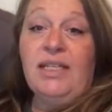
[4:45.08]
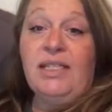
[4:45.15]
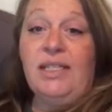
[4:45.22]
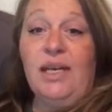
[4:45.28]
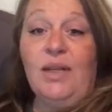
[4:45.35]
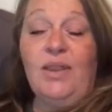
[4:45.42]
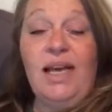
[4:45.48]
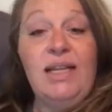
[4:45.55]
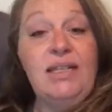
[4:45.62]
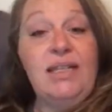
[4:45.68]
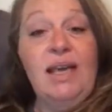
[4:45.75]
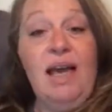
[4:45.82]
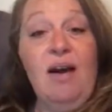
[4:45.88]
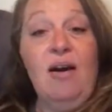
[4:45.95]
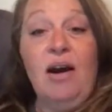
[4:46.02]
So
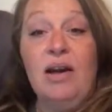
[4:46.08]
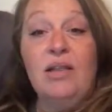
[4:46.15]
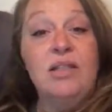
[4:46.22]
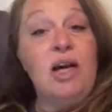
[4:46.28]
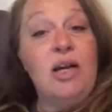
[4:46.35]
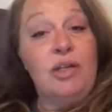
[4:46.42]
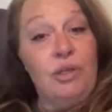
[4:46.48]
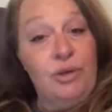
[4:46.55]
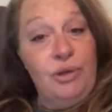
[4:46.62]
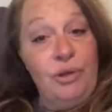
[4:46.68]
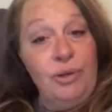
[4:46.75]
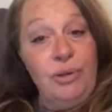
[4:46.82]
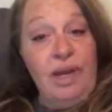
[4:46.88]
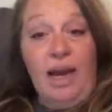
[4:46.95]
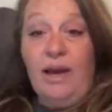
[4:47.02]
that's how our dog
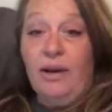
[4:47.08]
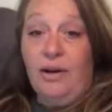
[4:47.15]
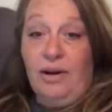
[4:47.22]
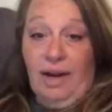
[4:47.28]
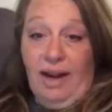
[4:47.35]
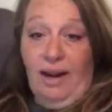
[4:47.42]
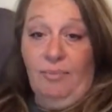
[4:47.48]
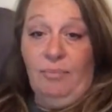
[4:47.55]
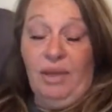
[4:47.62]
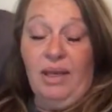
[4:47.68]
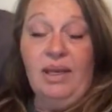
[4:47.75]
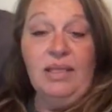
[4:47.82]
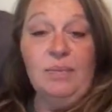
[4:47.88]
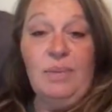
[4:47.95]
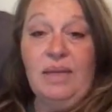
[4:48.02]
Nunu got her name,
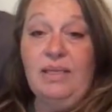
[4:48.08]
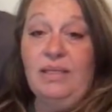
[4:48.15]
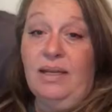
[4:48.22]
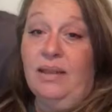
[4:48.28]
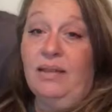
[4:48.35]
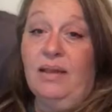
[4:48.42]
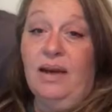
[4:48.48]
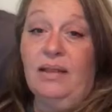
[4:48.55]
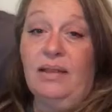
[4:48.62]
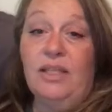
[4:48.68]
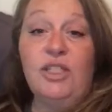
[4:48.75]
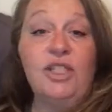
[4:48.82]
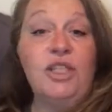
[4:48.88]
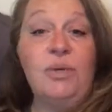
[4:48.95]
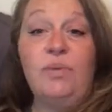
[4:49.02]
because my son thought
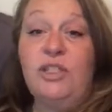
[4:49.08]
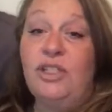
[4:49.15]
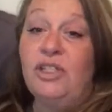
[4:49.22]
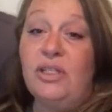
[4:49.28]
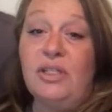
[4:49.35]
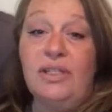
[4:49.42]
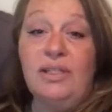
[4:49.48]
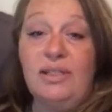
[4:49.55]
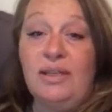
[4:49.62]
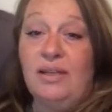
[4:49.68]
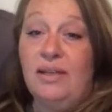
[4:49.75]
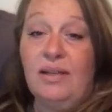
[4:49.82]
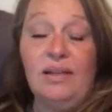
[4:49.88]
that she was just